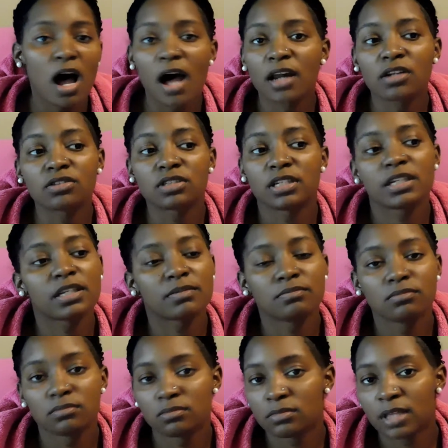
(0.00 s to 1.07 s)
I don't think
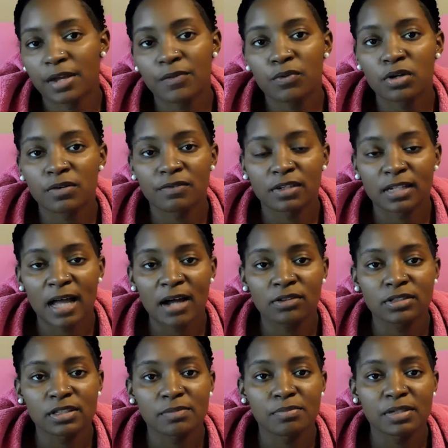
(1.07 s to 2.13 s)
they would have allowed it.